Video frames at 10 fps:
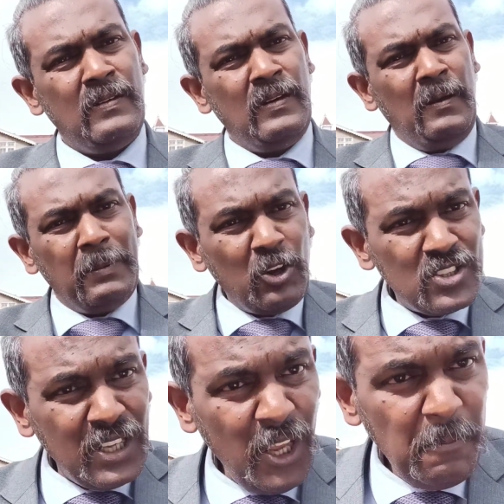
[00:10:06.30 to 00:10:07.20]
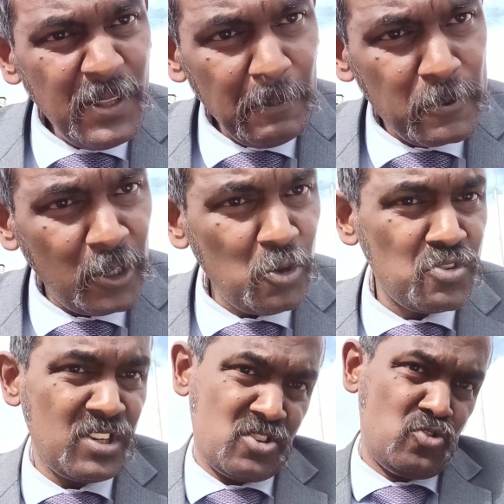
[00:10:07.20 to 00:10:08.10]
Because if the
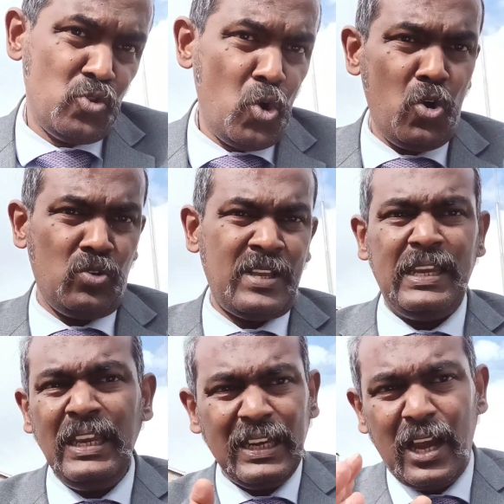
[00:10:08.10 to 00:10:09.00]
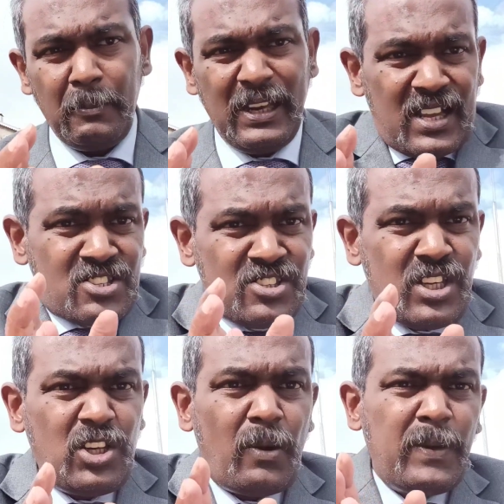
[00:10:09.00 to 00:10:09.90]
producers know the income
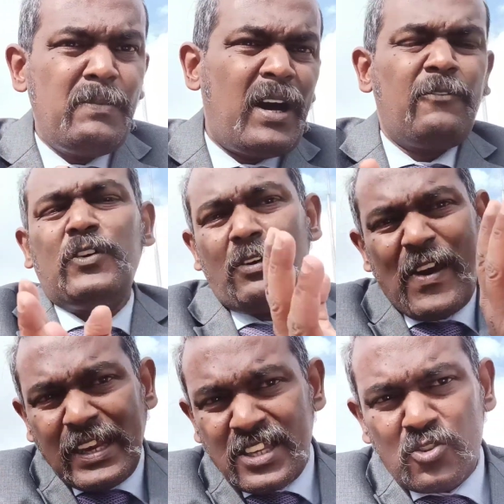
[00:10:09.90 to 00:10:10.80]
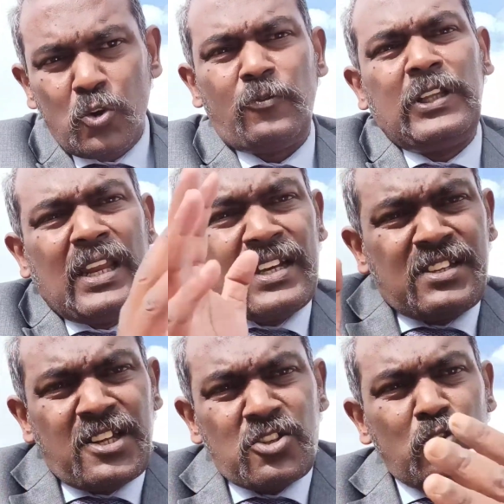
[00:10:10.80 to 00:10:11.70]
elasticity of demand for the various goods, for the
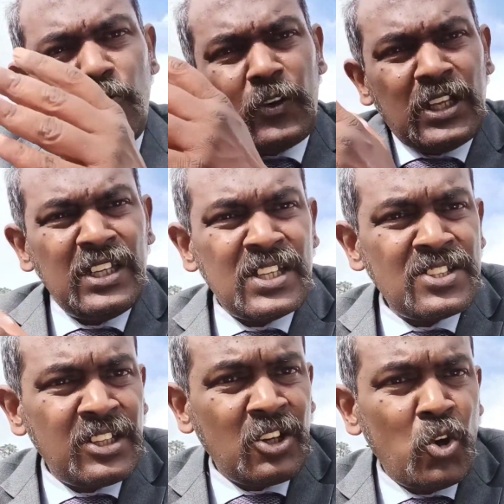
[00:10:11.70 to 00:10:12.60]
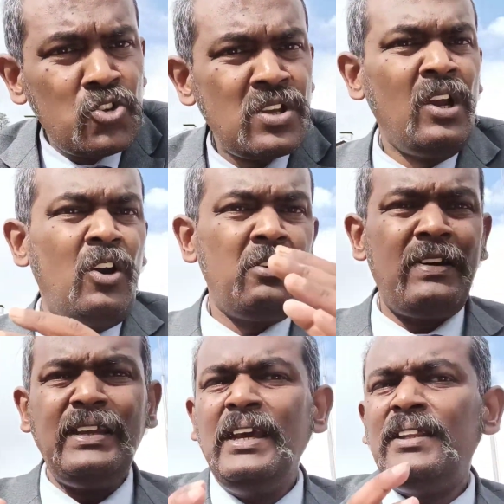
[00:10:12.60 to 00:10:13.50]
luxurious goods, for the necessity goods, all
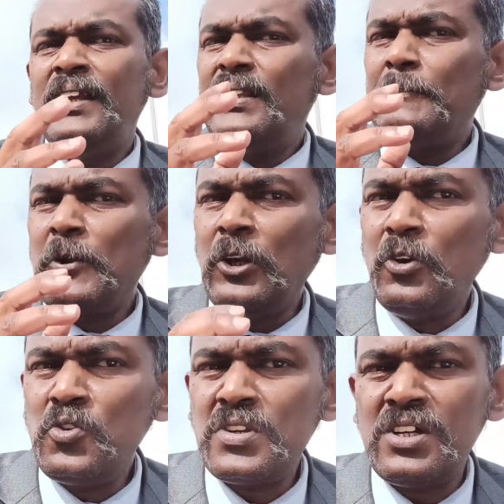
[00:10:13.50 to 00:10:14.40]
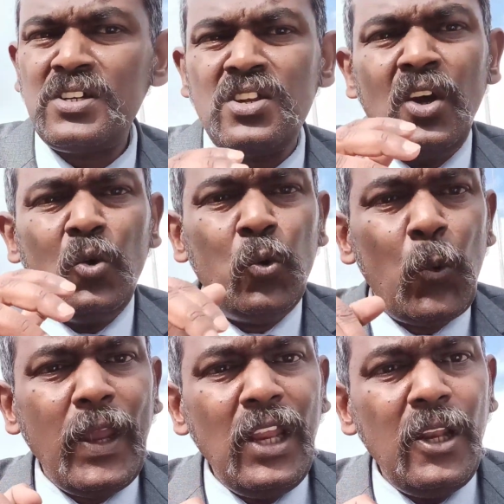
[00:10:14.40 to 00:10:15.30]
right, then the producers
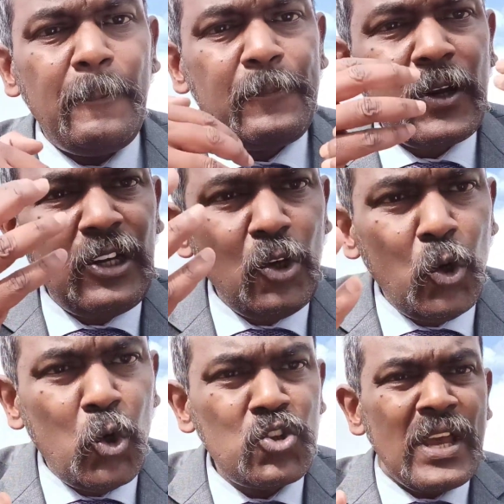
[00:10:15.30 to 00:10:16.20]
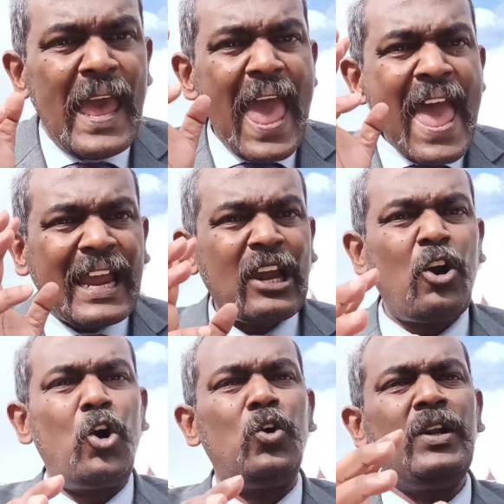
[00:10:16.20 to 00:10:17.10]
will produce
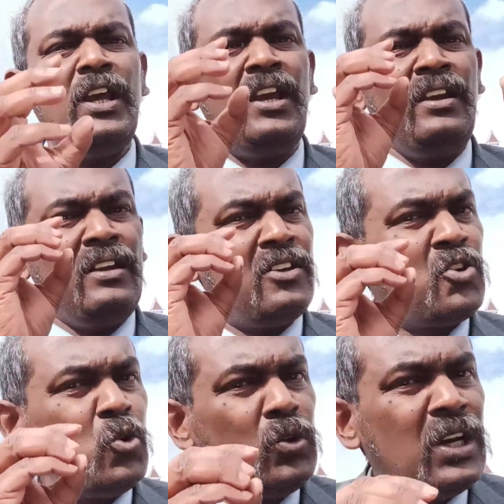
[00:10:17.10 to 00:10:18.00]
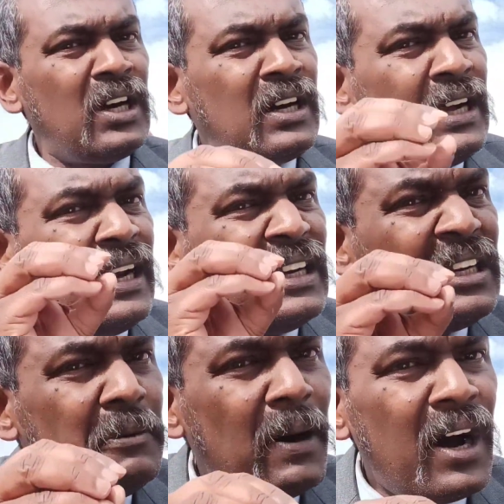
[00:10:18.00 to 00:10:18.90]
according to the
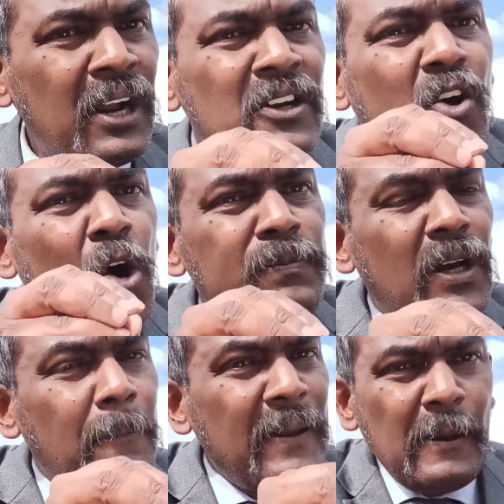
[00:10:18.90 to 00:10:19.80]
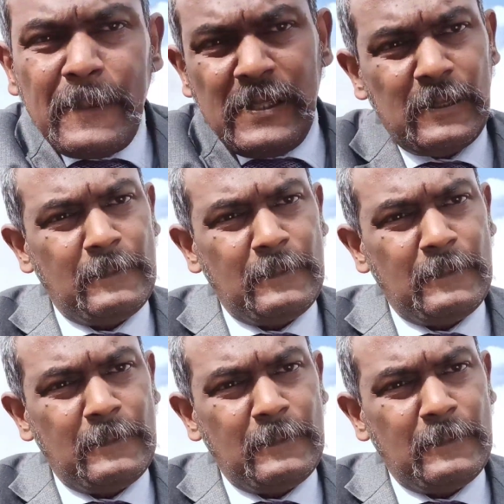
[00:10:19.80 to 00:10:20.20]
demand of the people.